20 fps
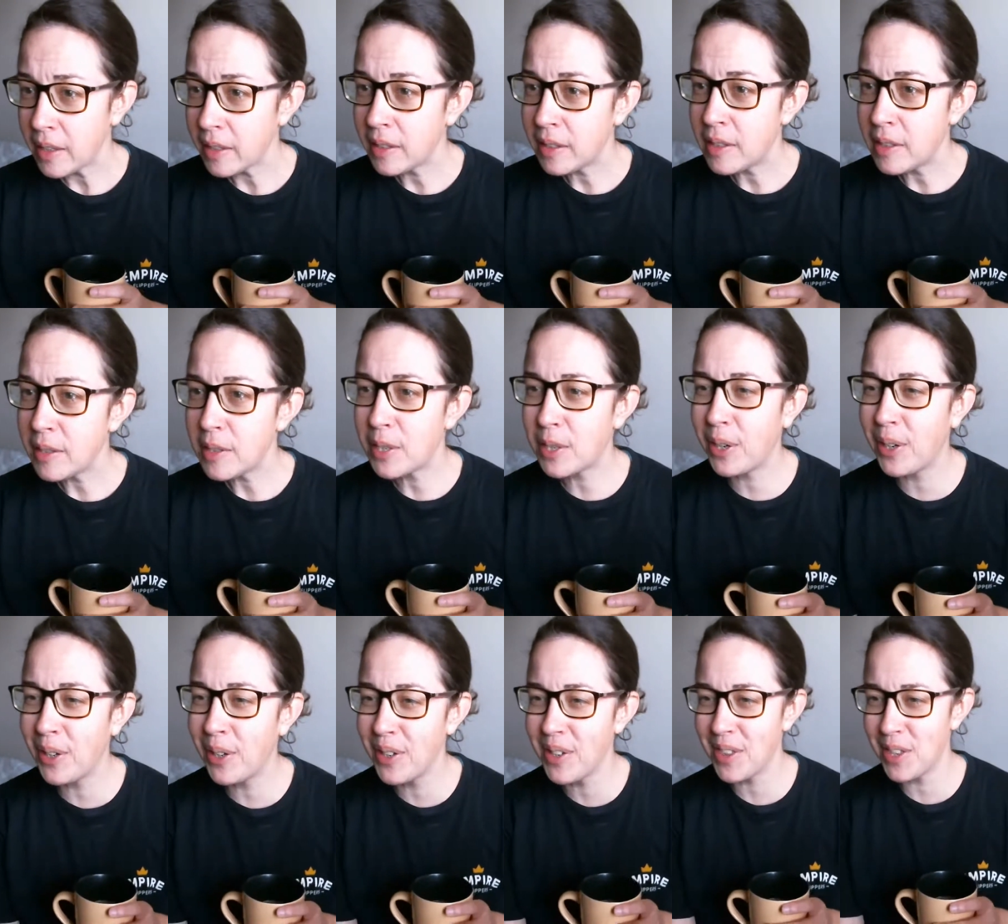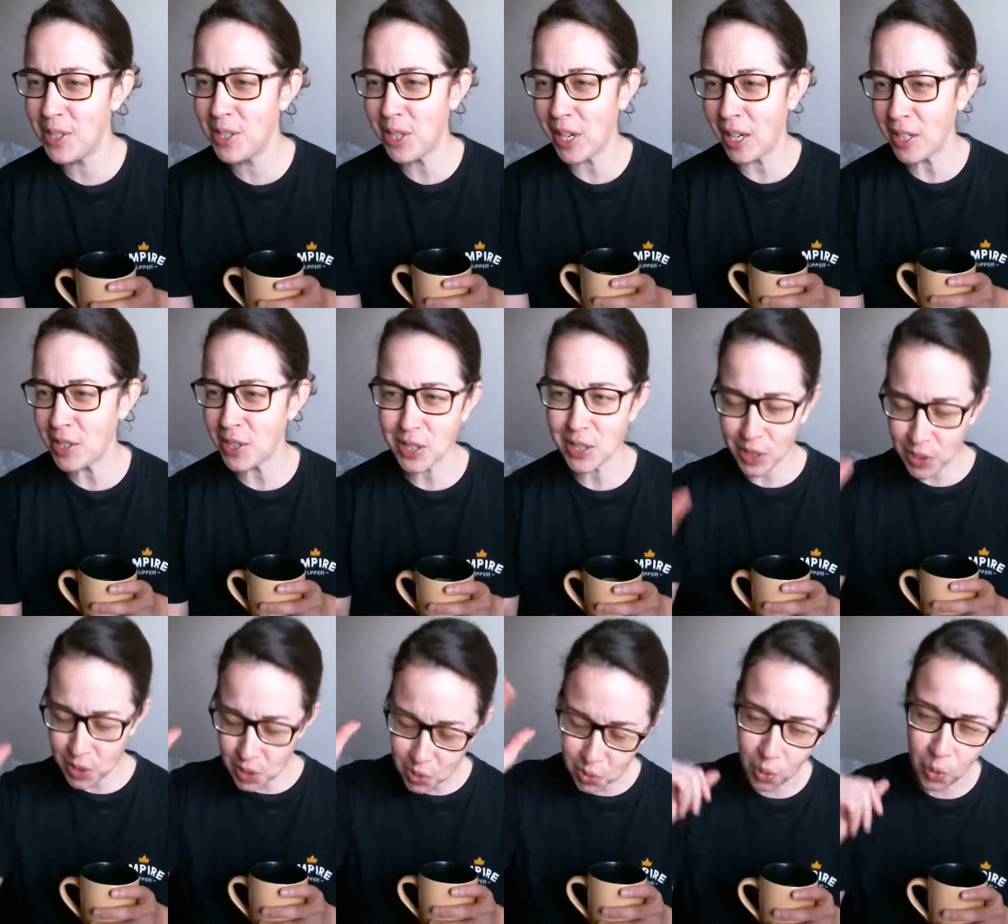The chat just
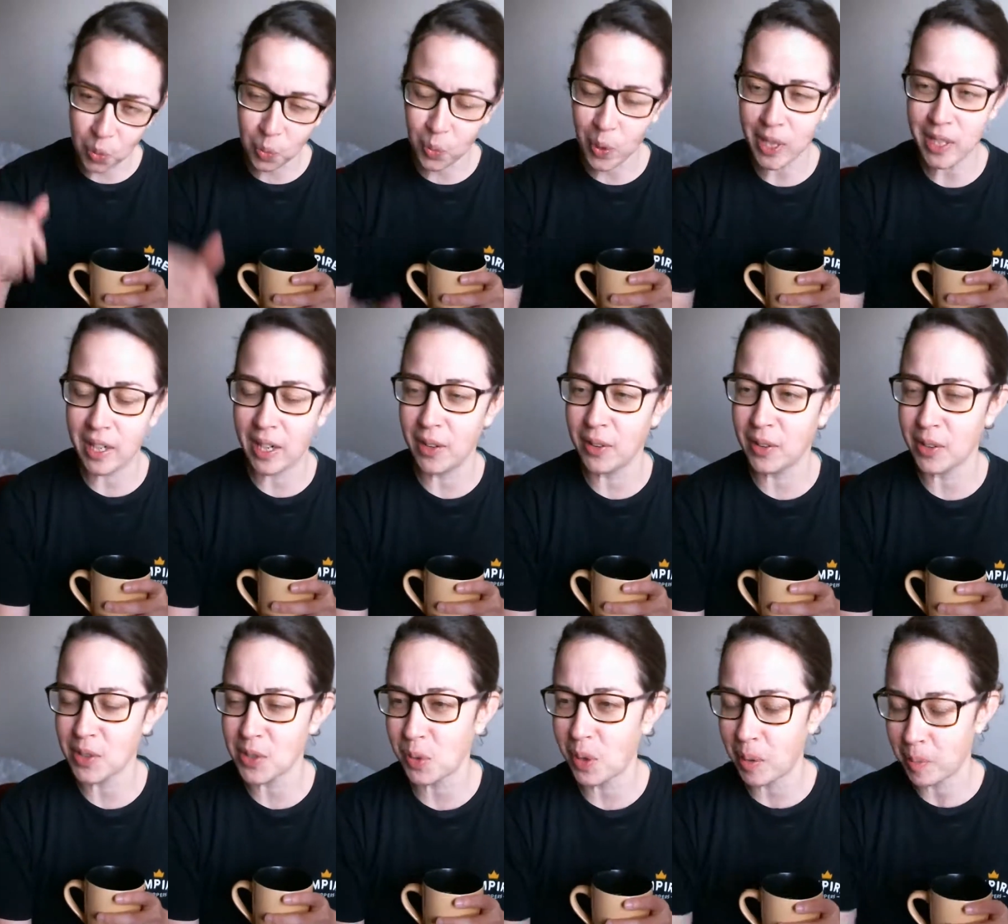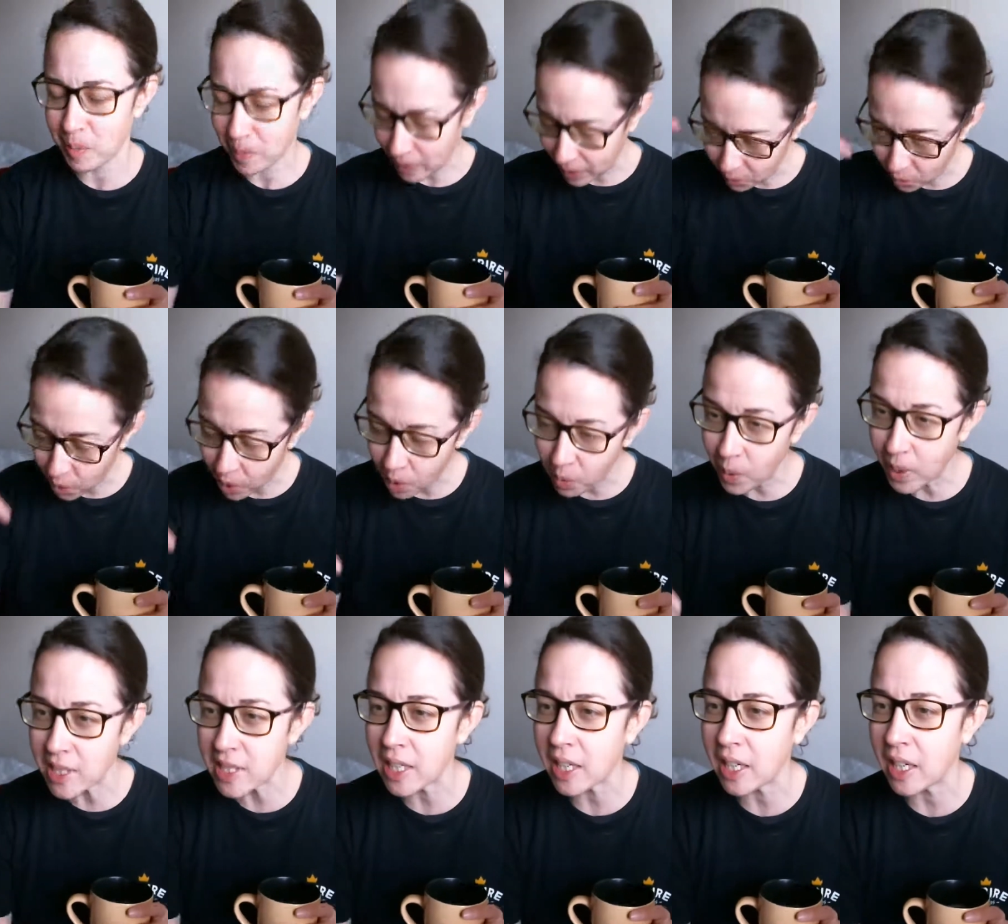like scrolled way down, and so I'm like, where
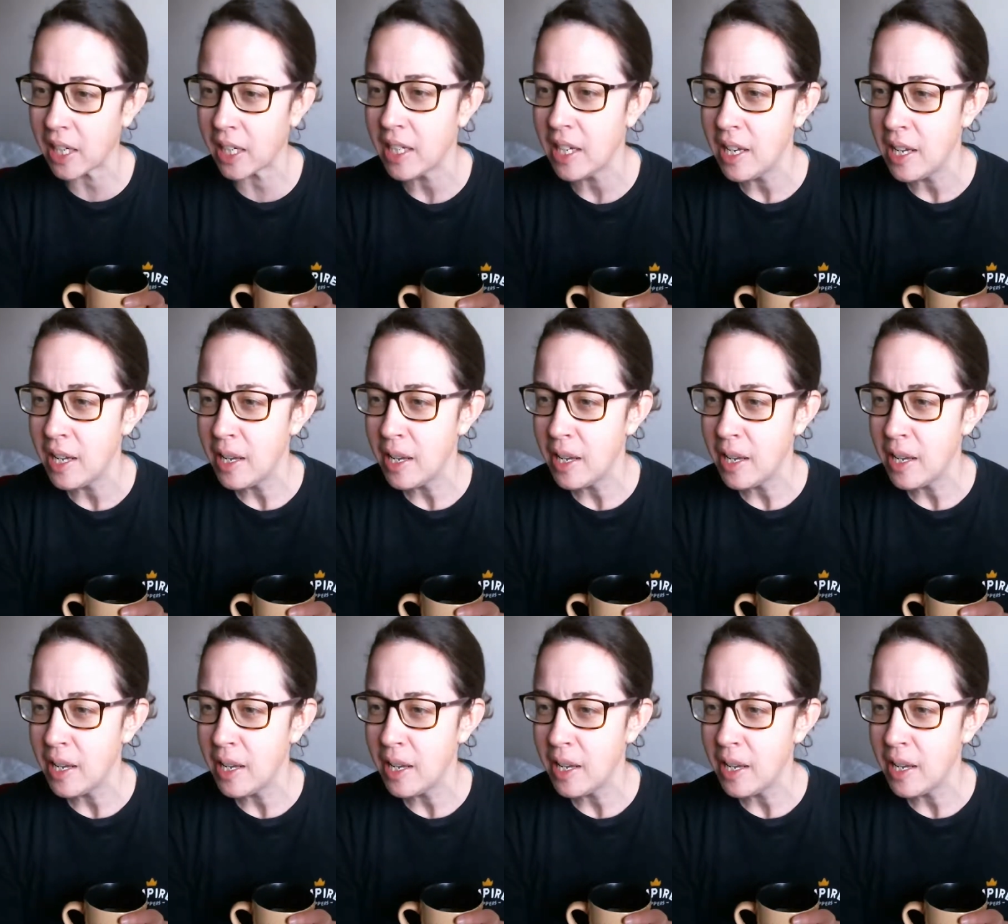was I?